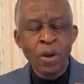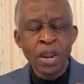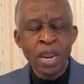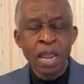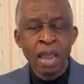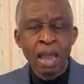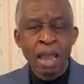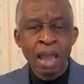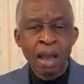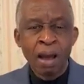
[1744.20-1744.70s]
where
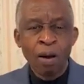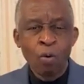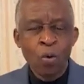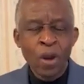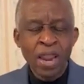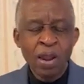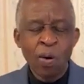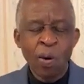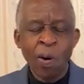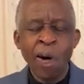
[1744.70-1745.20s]
we
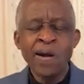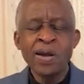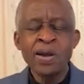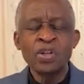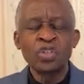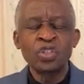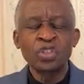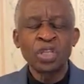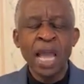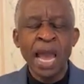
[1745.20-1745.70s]
we
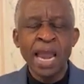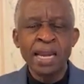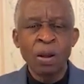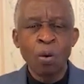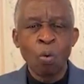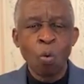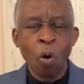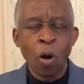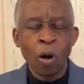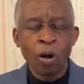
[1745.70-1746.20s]

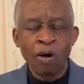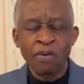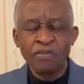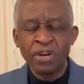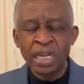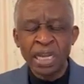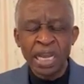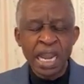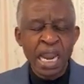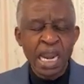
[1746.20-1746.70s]
understand the work
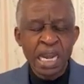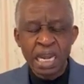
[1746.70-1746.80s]
of the